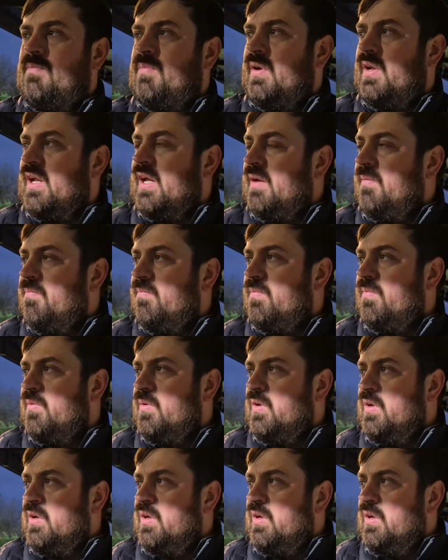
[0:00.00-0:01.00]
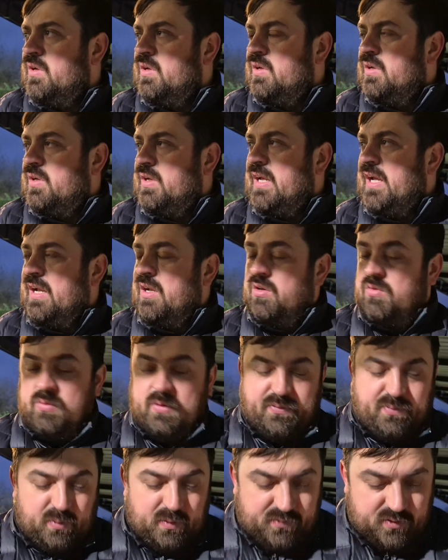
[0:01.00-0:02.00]
But look,
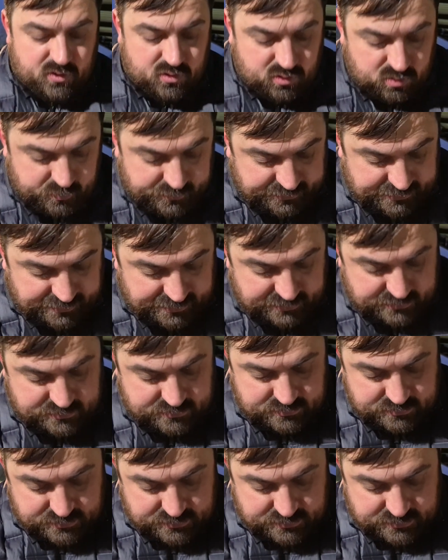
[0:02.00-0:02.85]
we've done all we can.